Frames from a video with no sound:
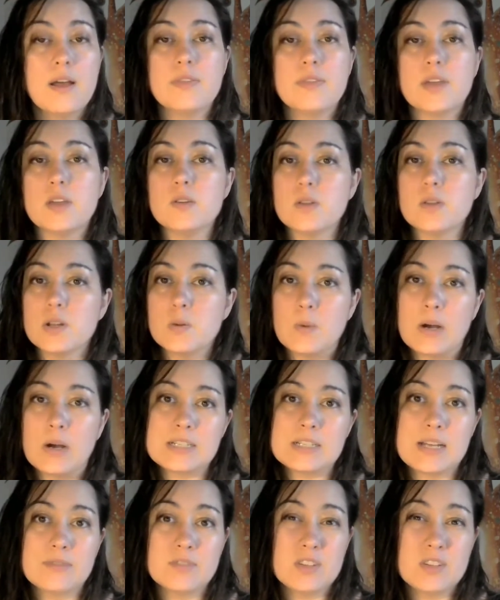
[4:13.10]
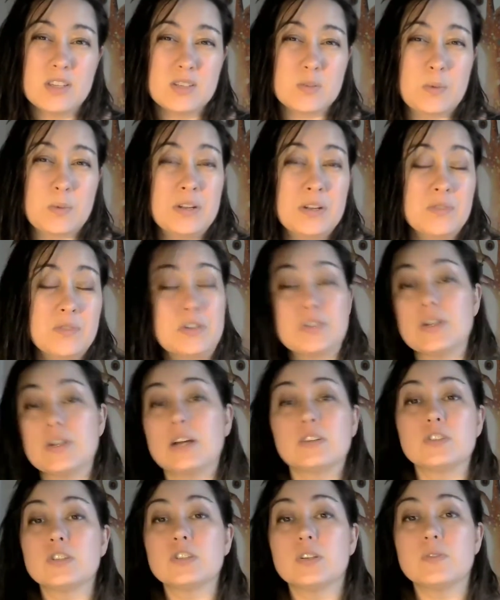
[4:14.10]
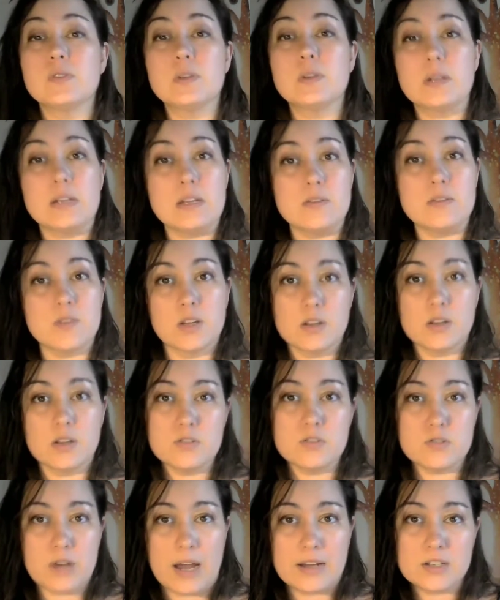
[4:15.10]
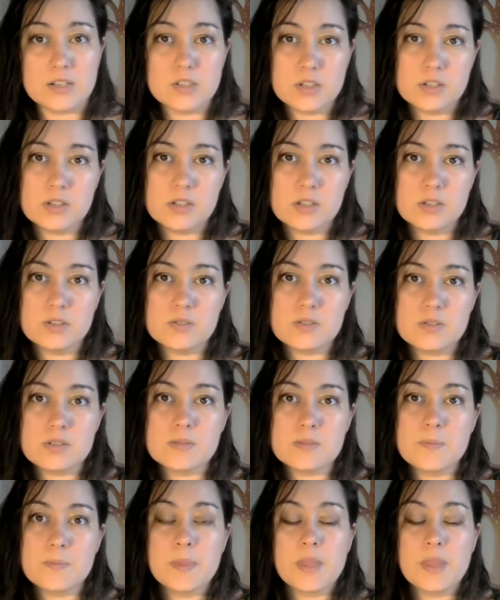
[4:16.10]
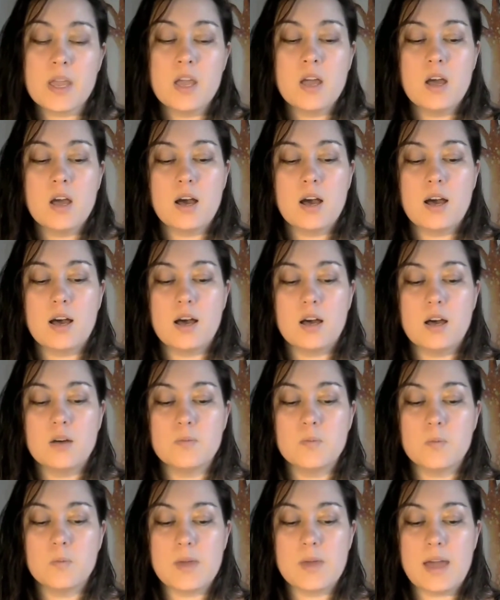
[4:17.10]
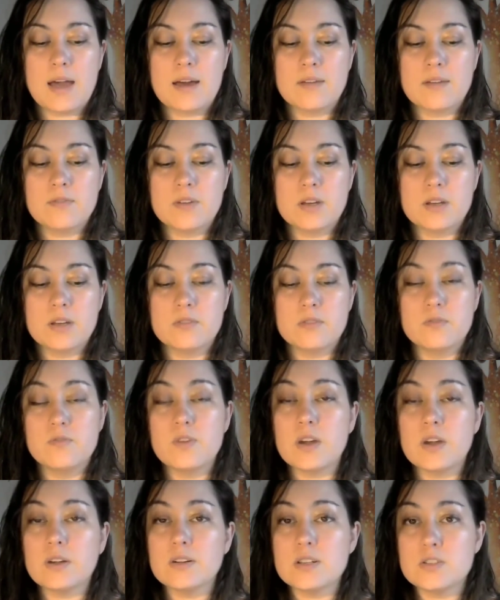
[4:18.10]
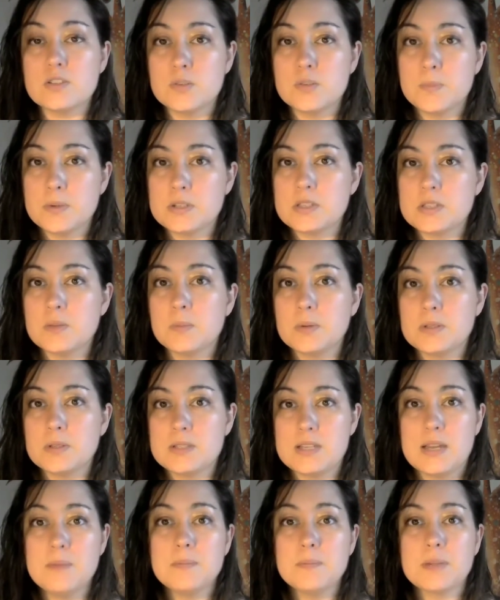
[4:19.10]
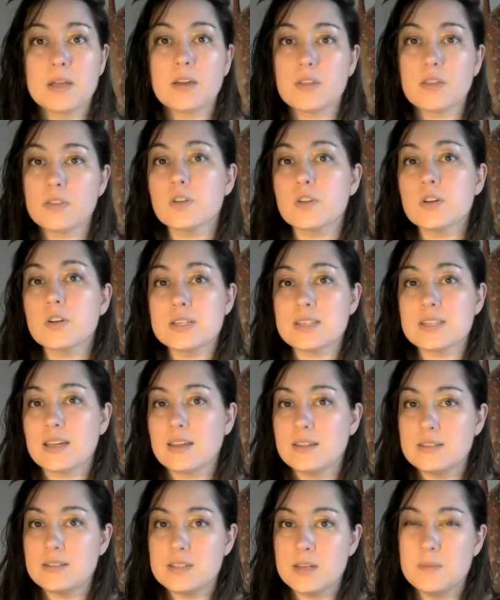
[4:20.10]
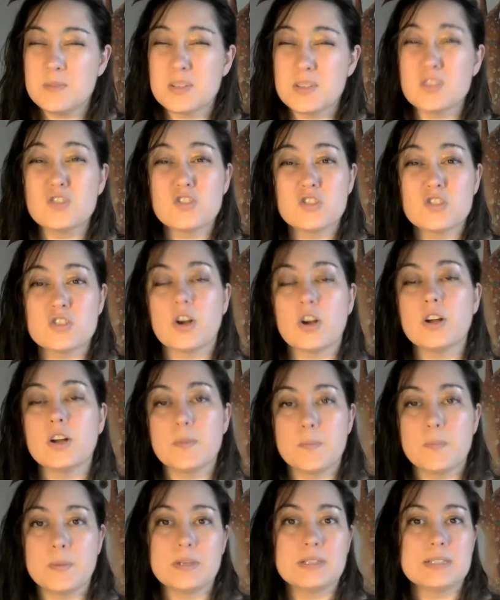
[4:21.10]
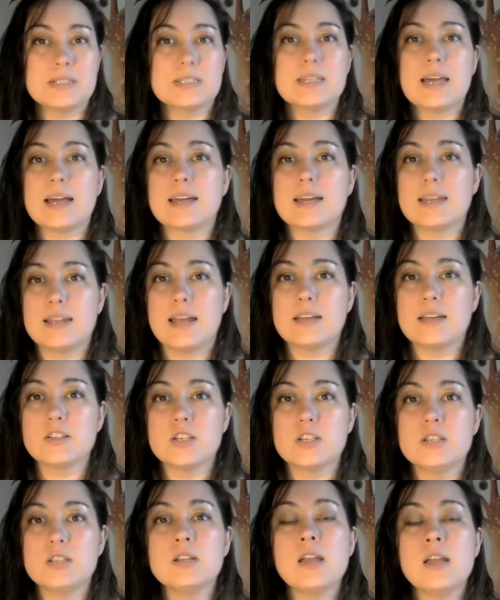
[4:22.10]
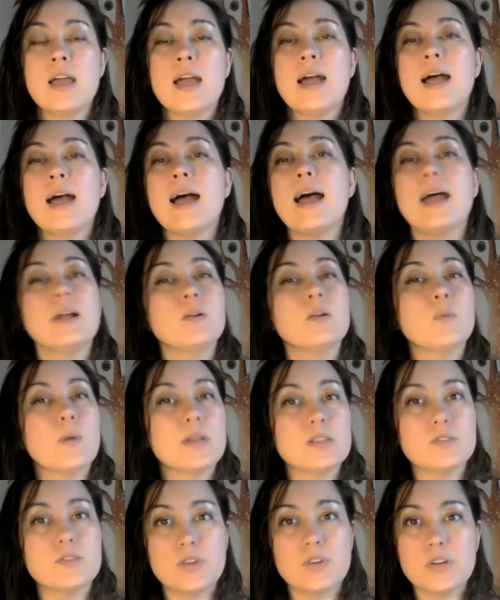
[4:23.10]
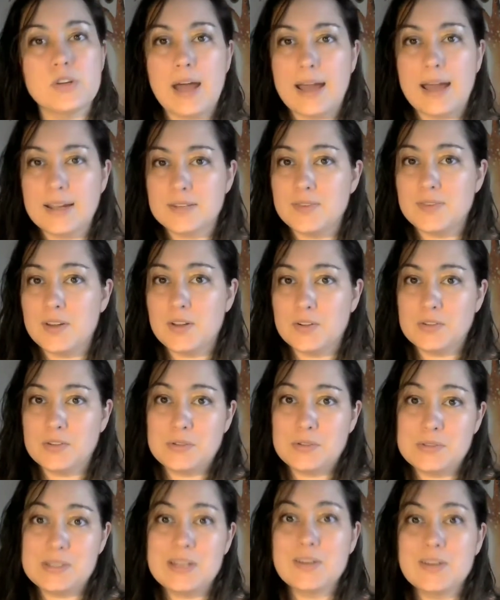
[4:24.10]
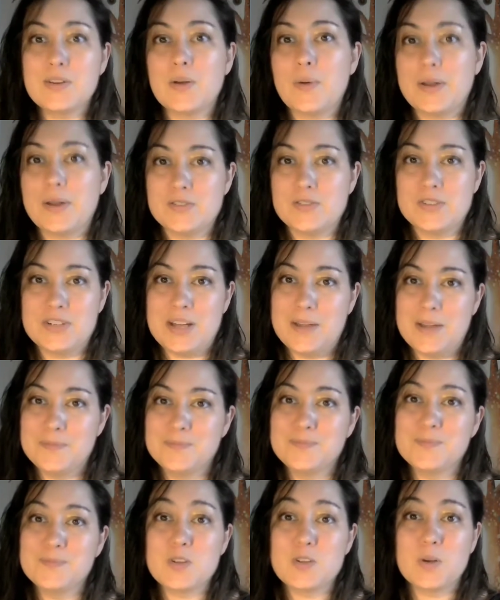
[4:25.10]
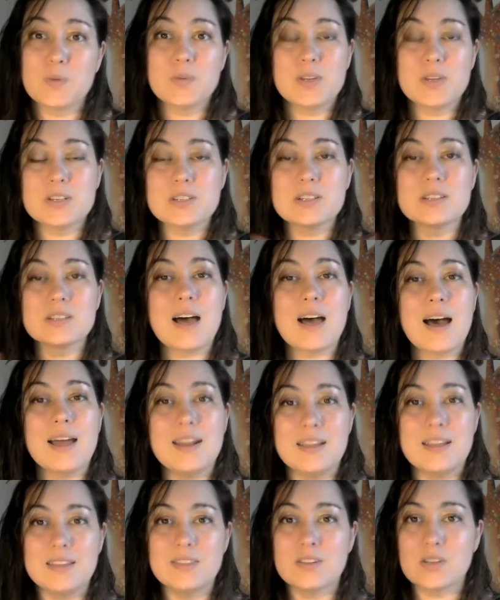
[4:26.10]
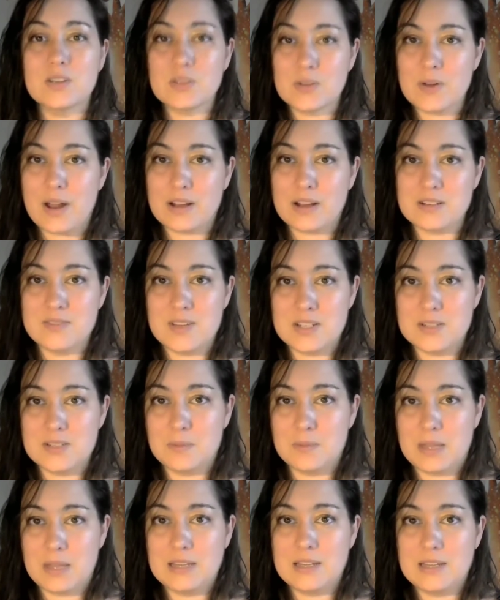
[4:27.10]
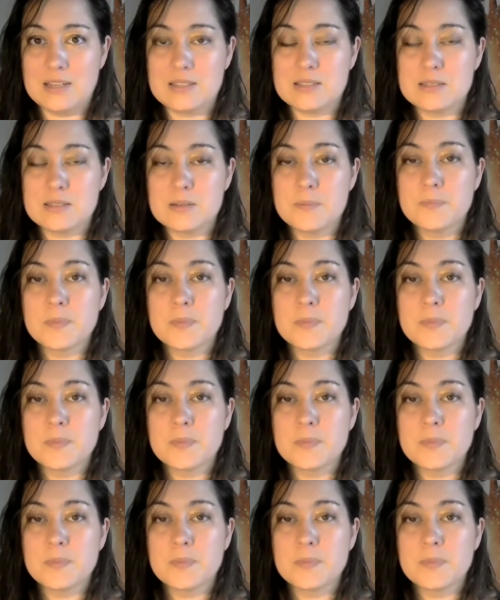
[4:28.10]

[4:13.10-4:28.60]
that you can watch after this one if you're not sure if you can even contract your glutes. We have a very super simple tip, like a 30-second tip to start building that connection and ways for you to activate your glutes in no extra time. So there's a lot in the glute activation playlist.